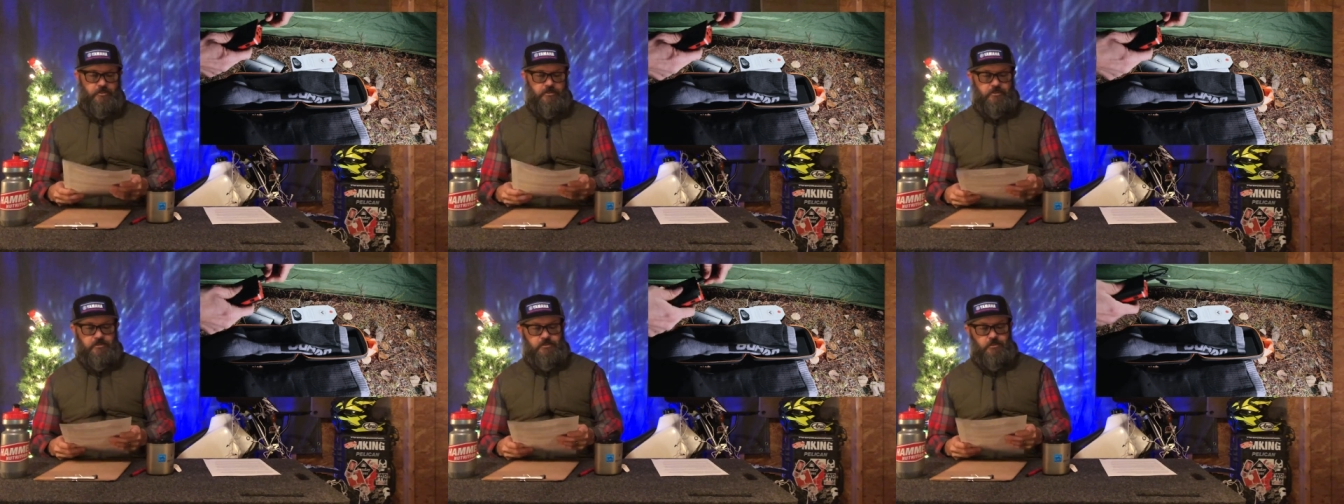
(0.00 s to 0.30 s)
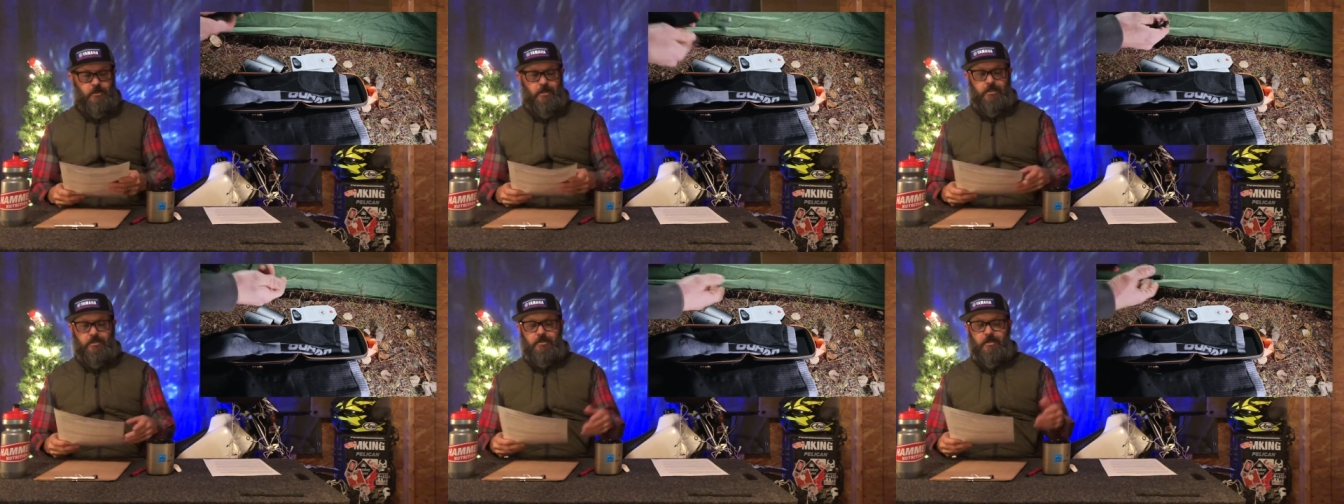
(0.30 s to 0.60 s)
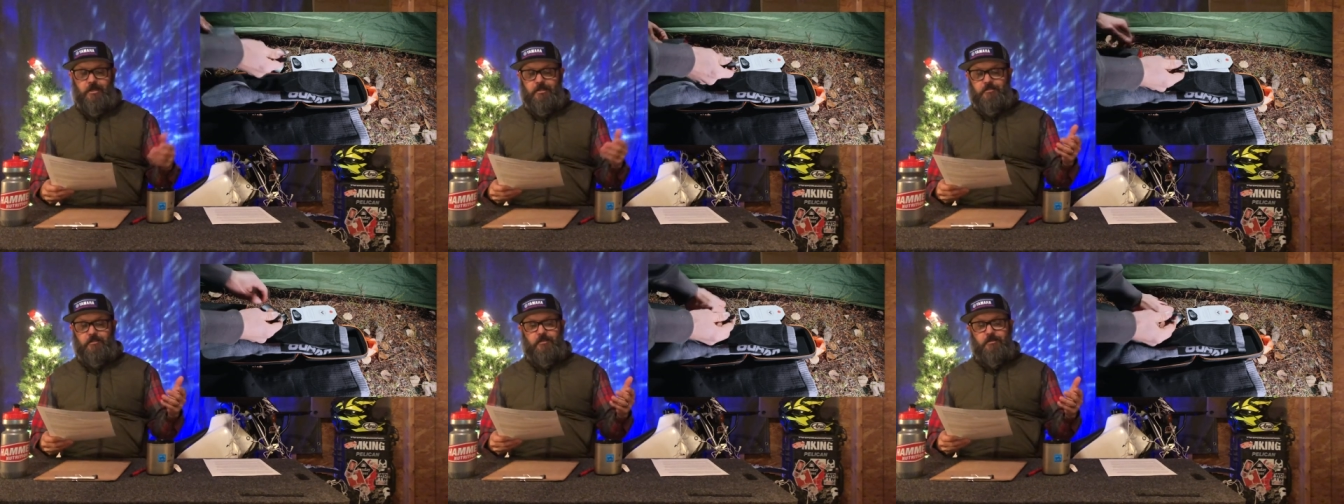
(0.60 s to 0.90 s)
So
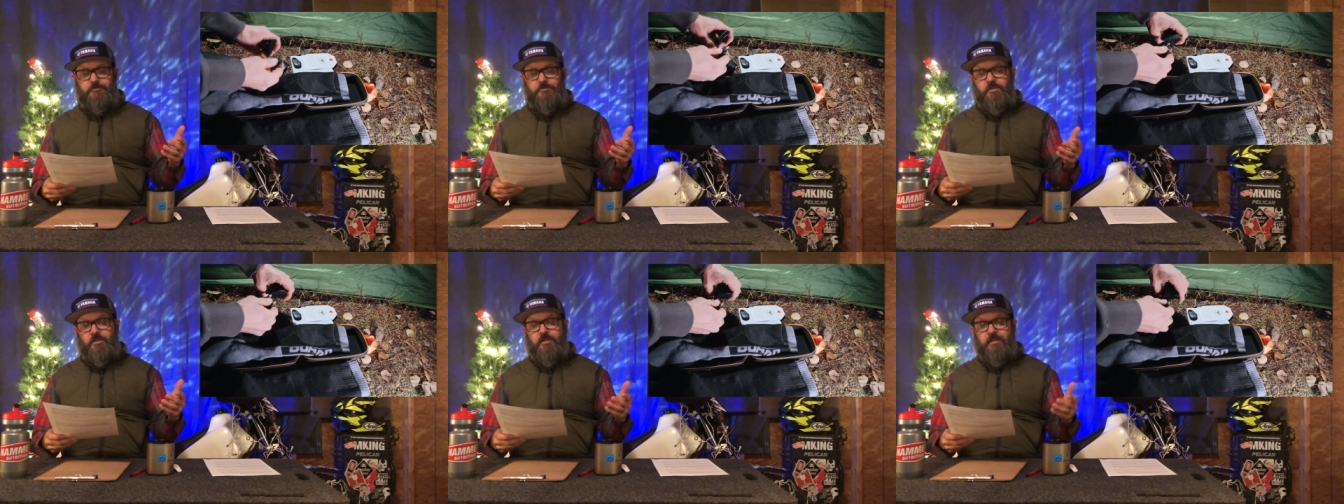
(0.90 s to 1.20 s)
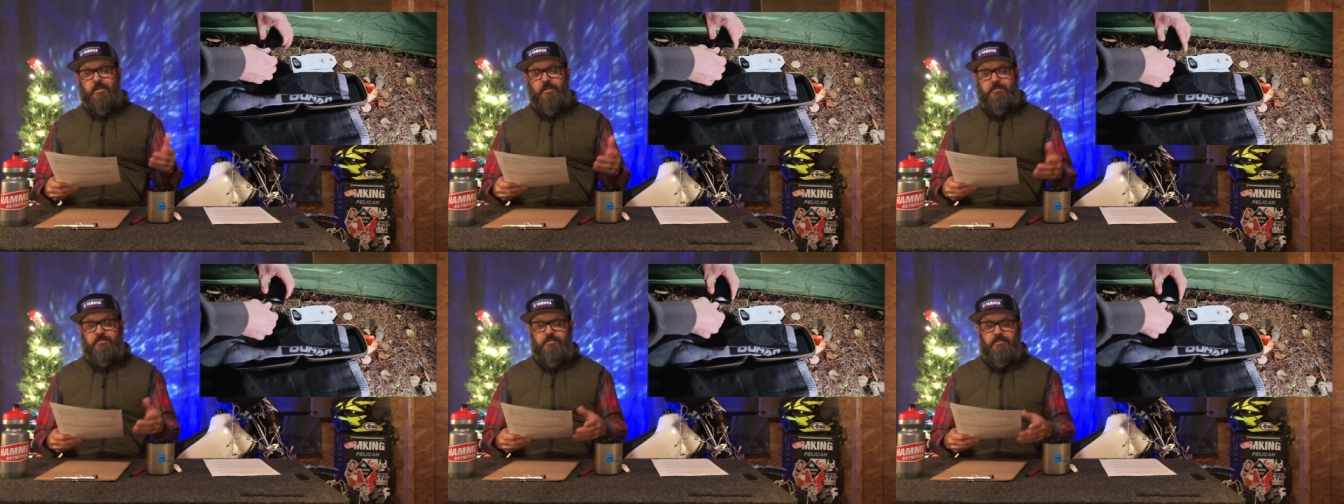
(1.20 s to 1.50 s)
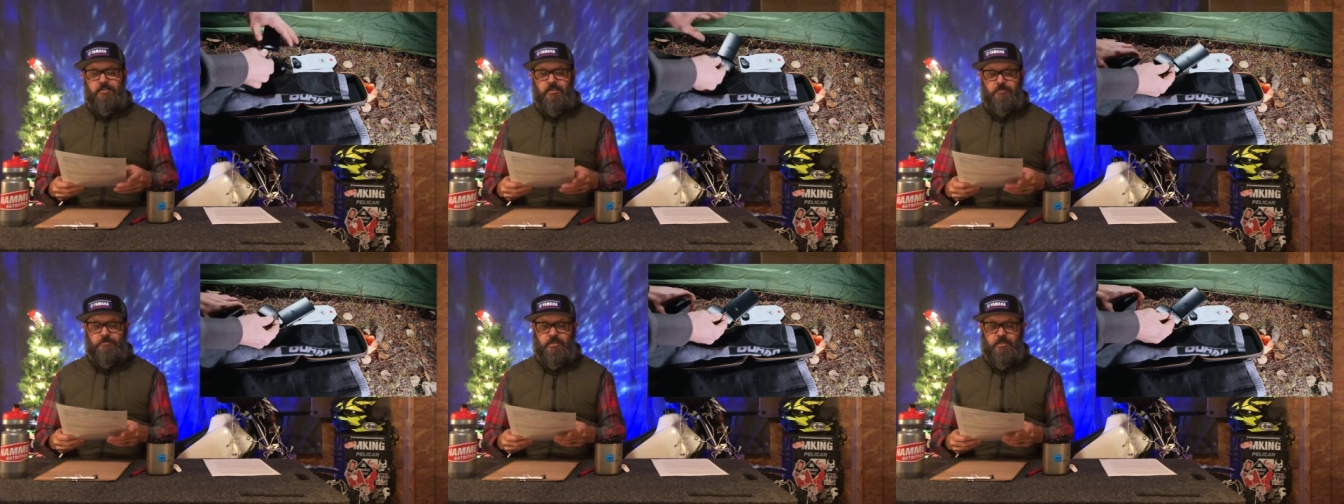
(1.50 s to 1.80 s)
I love checking out
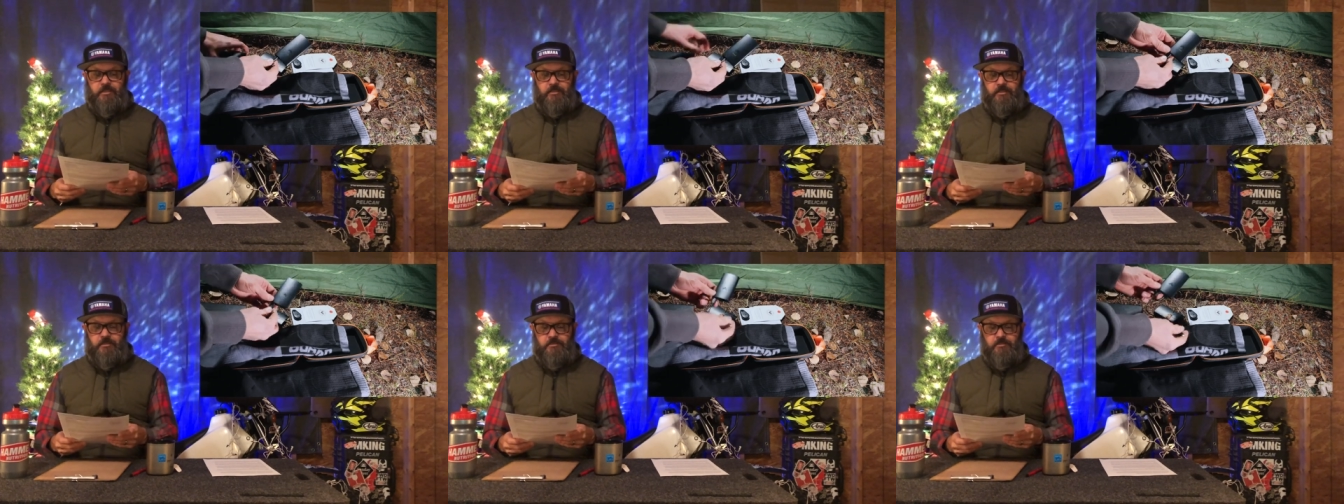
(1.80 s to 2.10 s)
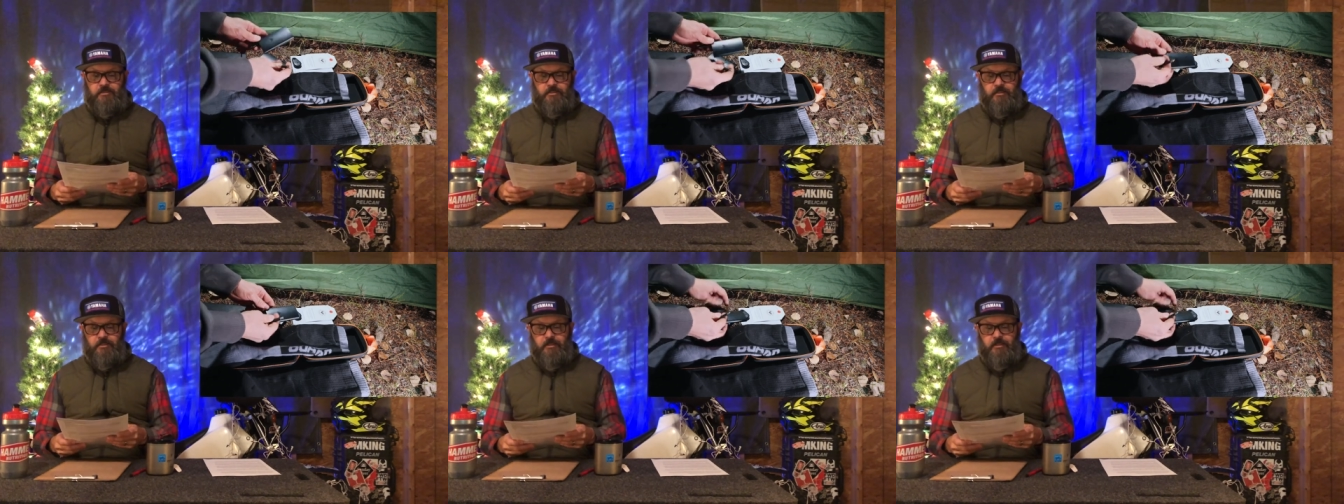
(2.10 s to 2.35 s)
TDubKid,